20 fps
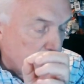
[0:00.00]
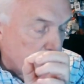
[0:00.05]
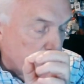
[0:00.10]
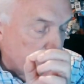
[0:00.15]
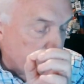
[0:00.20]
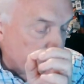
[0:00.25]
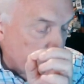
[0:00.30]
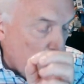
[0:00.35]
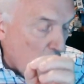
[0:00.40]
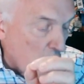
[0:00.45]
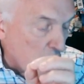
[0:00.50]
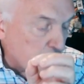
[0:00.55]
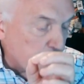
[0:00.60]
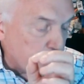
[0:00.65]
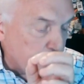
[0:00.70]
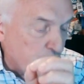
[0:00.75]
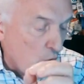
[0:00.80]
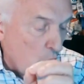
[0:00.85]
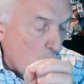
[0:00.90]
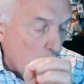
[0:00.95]
The
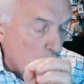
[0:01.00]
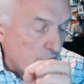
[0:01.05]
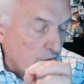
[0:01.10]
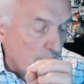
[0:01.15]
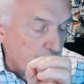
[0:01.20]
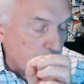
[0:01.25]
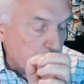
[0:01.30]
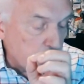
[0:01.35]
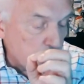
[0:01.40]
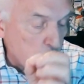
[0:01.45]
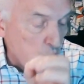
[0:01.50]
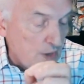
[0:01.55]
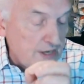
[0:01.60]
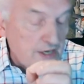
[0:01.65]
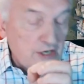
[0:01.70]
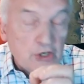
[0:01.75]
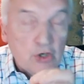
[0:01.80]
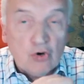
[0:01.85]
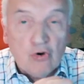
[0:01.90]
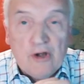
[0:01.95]
fast forward on the
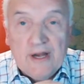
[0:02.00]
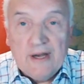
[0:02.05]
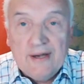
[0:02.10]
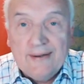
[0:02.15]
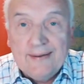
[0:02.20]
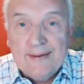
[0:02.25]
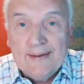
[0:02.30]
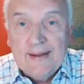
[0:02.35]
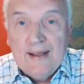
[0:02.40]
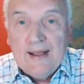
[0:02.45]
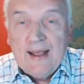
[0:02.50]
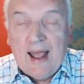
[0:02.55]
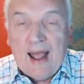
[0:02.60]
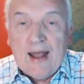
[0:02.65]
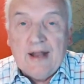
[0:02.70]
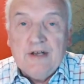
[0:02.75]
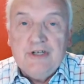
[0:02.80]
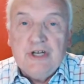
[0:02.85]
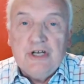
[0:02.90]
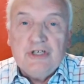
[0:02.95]
twin green
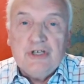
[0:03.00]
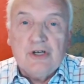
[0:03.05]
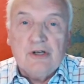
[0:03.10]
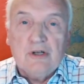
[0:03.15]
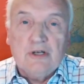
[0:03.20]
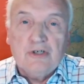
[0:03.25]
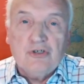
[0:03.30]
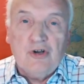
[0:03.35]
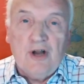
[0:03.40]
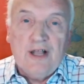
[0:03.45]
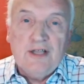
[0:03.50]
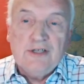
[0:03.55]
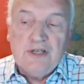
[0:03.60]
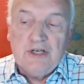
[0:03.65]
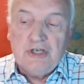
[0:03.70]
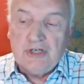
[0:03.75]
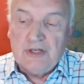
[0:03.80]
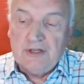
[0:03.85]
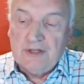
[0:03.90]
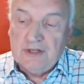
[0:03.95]
and digital
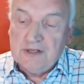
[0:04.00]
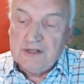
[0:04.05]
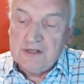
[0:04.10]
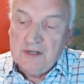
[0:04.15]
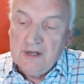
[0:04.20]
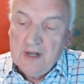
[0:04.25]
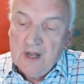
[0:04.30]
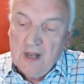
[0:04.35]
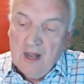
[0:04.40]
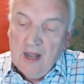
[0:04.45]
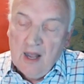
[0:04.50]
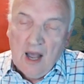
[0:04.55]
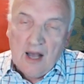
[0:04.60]
transitions.